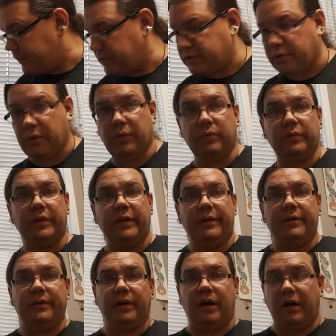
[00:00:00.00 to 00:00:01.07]
So,
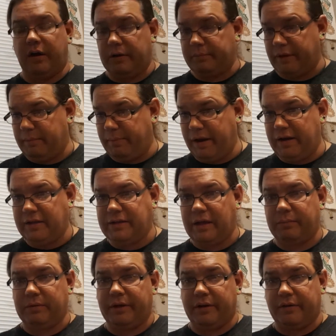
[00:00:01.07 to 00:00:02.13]
on my painting
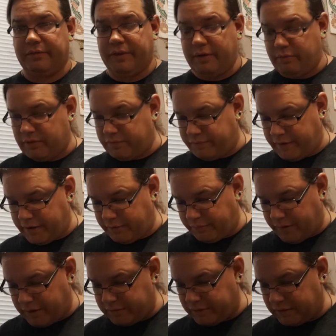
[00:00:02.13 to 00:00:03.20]
table here, if they were to fight
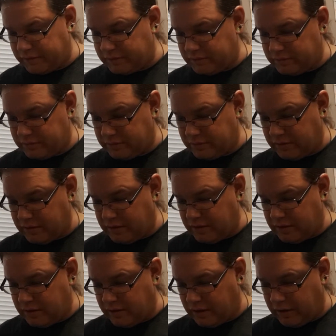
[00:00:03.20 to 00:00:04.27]
around it,
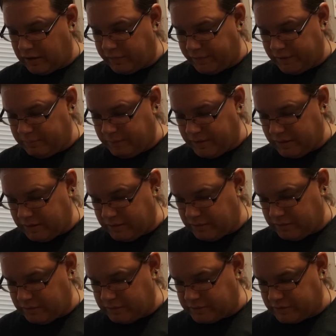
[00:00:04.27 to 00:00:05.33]
they'd be
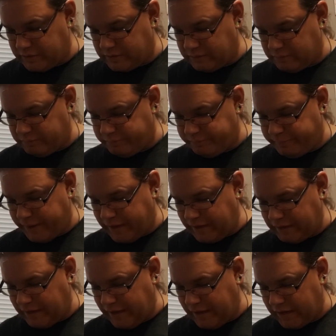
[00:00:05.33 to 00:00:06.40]
using
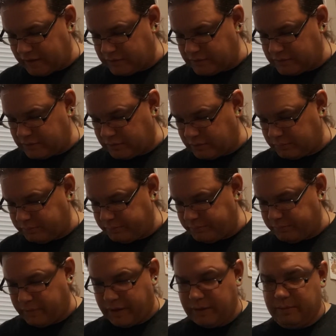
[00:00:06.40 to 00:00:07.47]
paint cans, or
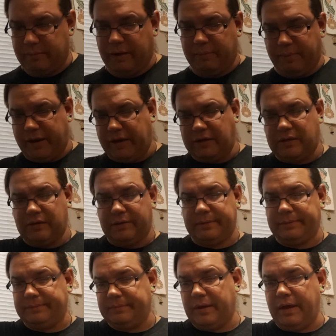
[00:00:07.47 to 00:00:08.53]
my paint
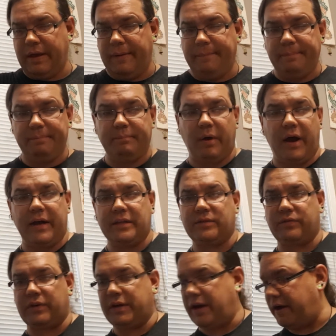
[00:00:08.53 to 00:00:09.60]
pots
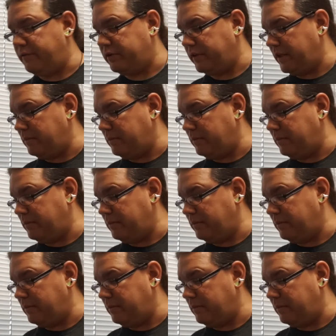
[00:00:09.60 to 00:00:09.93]
for cover.